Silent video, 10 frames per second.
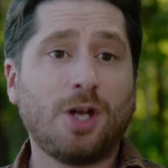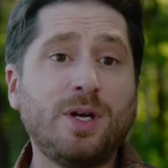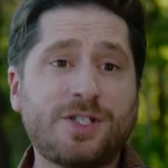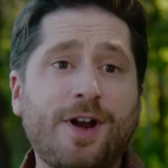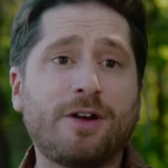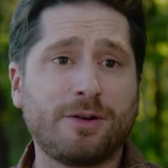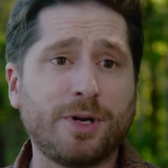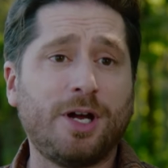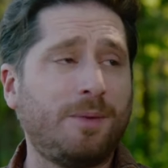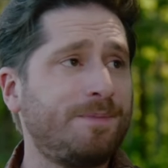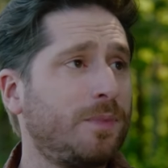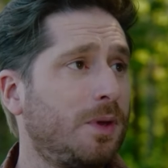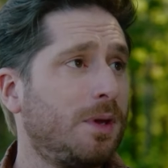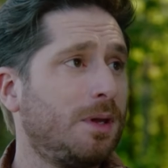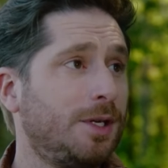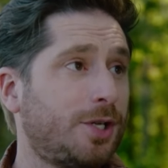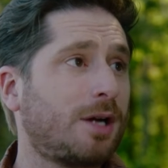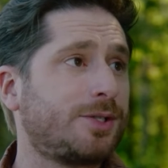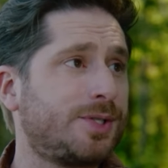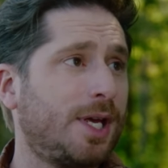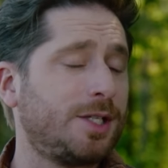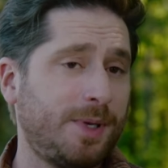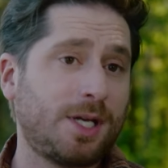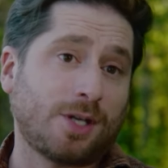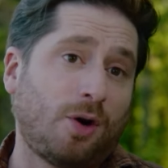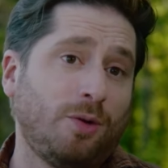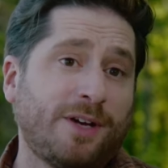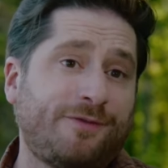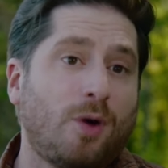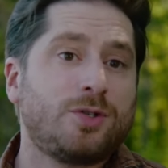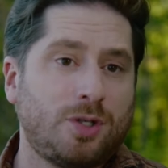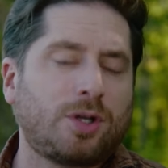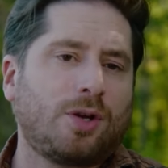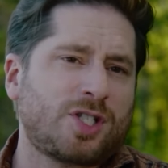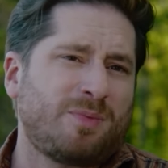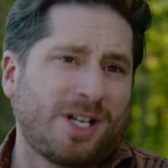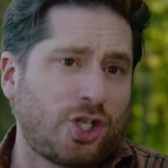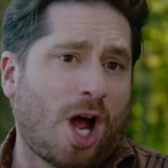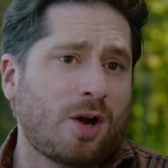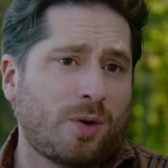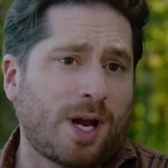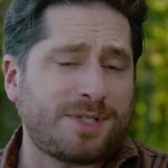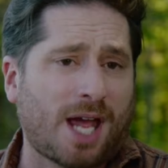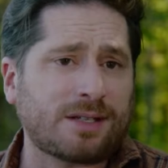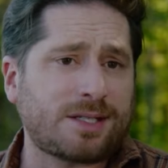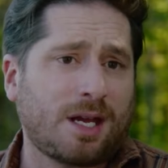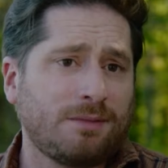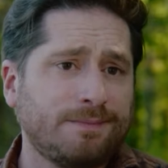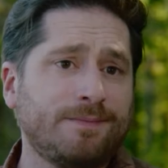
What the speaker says: No, it's very real. The doctors say it's because I hold my phone too close to my junk when I'm texting.